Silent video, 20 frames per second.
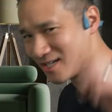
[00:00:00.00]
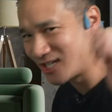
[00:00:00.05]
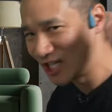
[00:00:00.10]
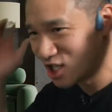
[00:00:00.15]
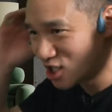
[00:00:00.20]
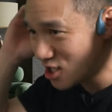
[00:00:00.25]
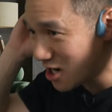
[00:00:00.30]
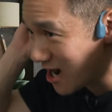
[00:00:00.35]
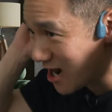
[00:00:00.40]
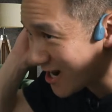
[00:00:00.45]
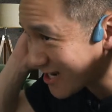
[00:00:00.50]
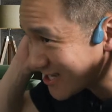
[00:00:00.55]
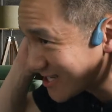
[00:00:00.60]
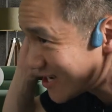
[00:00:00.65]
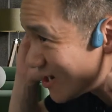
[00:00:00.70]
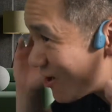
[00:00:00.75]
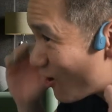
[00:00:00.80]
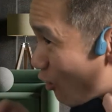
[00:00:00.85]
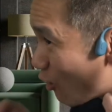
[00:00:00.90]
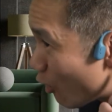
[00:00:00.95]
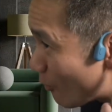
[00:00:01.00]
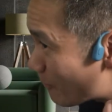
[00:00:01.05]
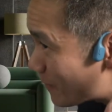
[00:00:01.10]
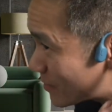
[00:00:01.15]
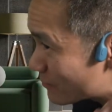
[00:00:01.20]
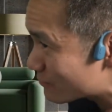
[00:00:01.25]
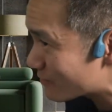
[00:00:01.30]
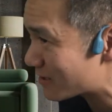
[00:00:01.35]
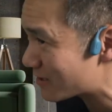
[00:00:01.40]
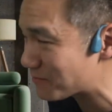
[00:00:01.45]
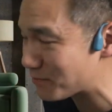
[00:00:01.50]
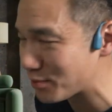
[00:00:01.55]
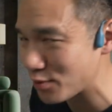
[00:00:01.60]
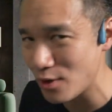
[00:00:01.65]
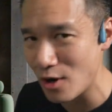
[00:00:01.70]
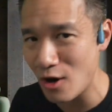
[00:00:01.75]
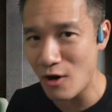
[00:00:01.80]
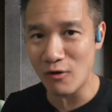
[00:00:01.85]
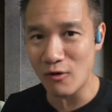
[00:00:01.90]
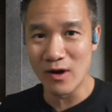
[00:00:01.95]
Shokz Open Run
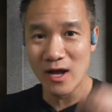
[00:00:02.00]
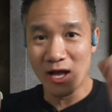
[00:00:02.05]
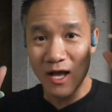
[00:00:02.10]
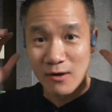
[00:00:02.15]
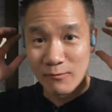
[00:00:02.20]
Pro.